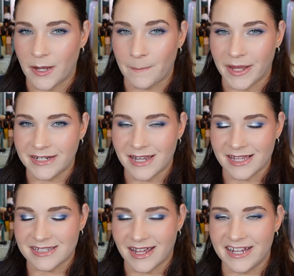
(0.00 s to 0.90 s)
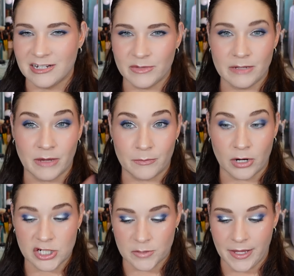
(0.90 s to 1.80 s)
my next item in my
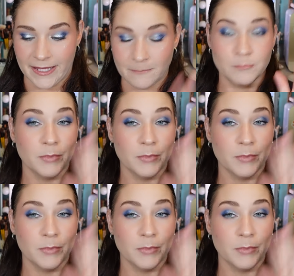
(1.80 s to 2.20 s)
Project Pan.